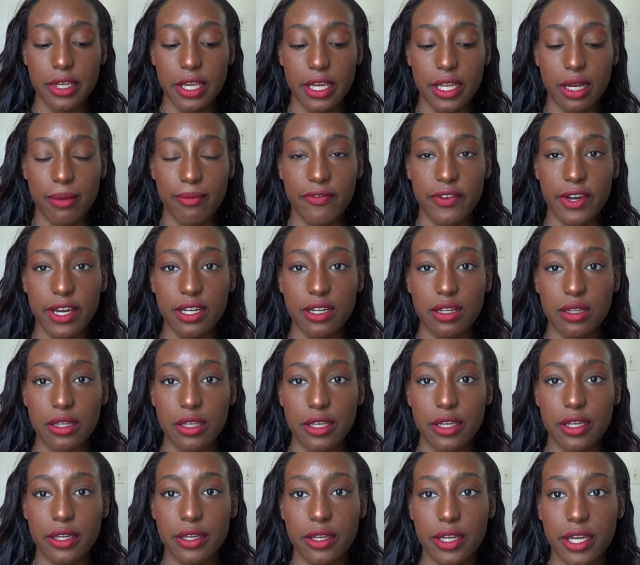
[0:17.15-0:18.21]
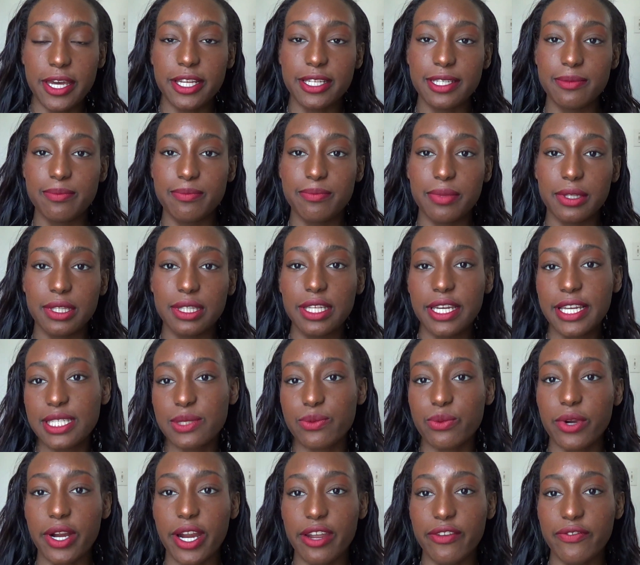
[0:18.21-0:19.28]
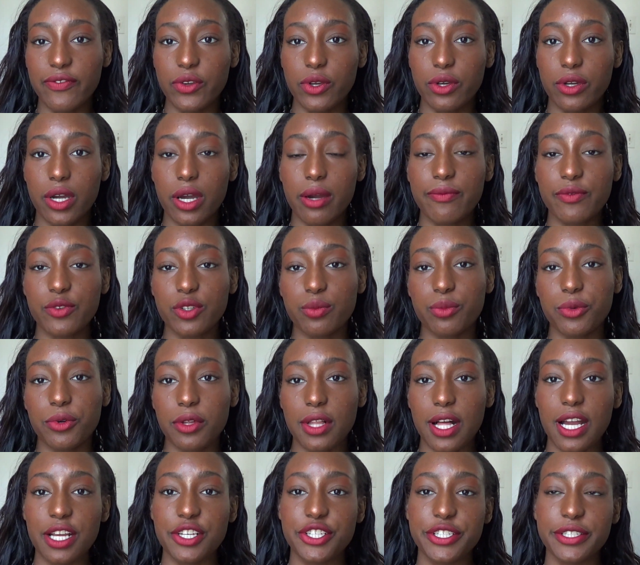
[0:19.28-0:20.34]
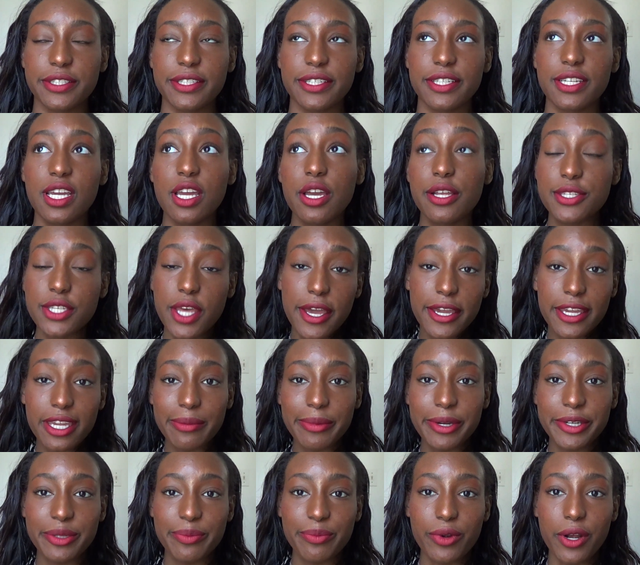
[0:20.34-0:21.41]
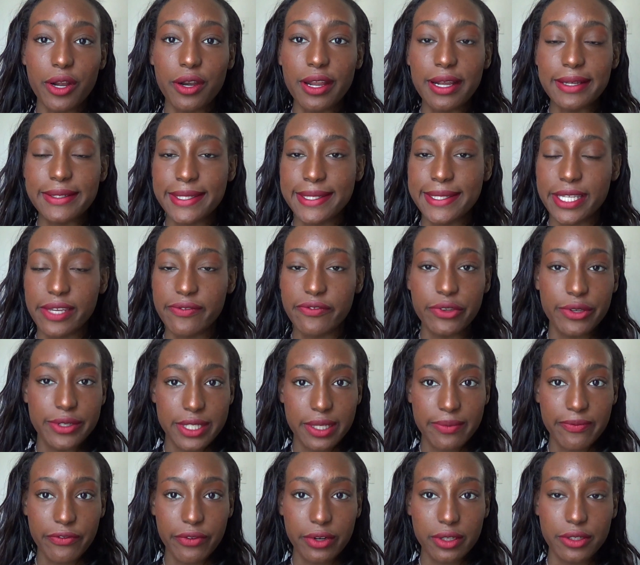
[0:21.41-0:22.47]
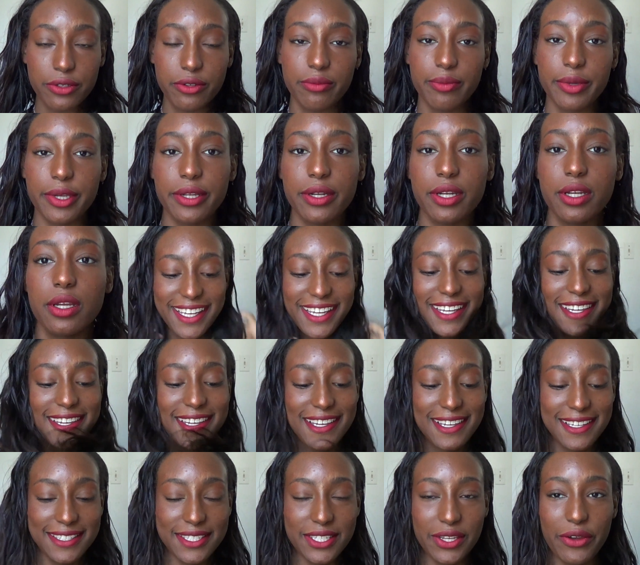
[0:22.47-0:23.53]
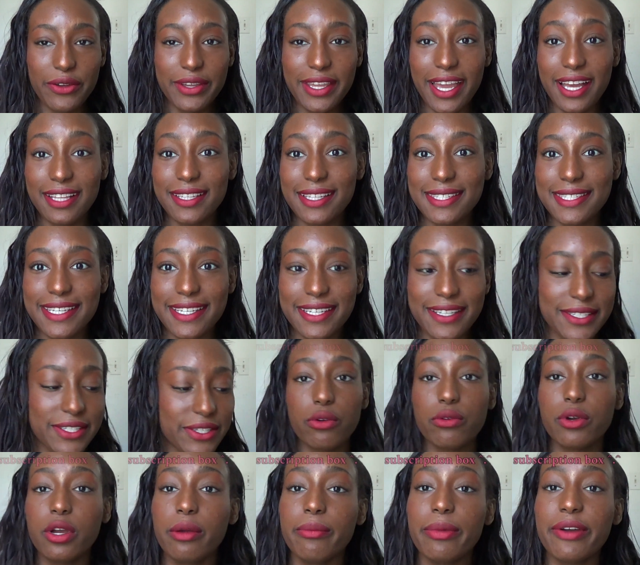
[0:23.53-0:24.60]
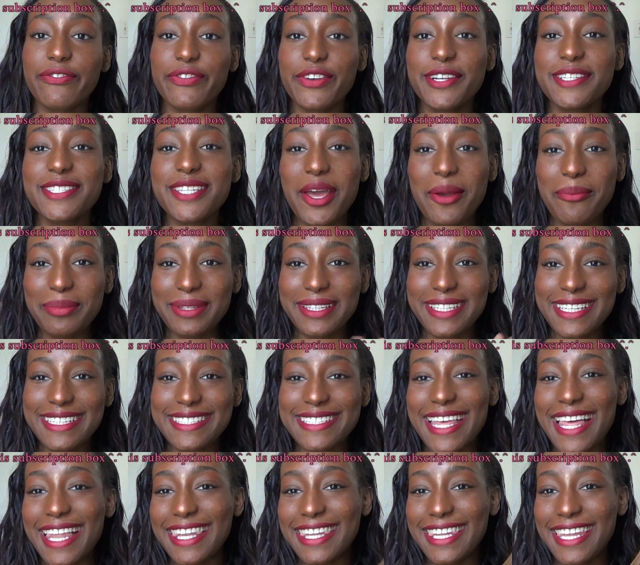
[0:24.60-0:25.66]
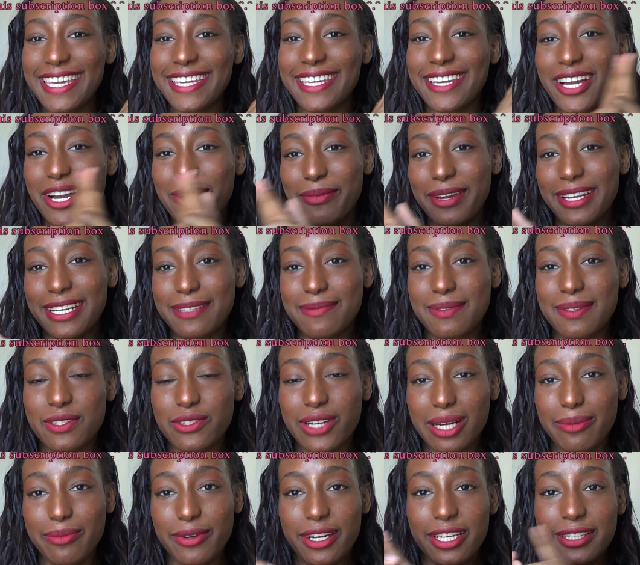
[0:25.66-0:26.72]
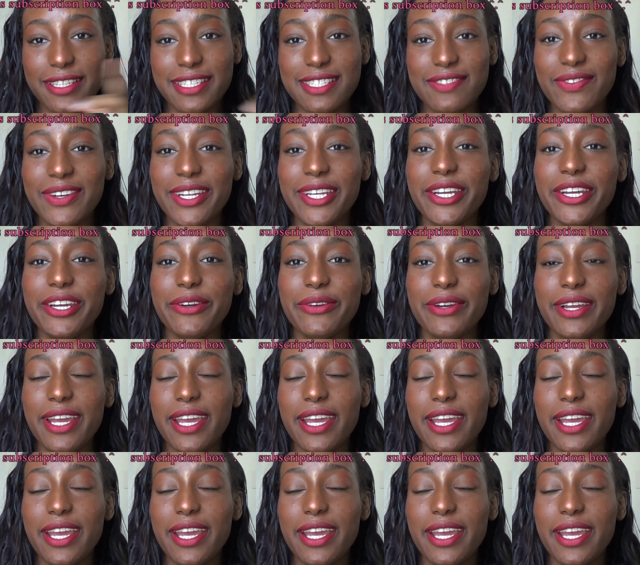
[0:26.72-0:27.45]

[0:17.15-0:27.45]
and I'm finally at a place where I feel comfortable actually talking about the products since I've used them for a little bit. So yeah, let's get into it. But first, please like, comment, and subscribe on this video.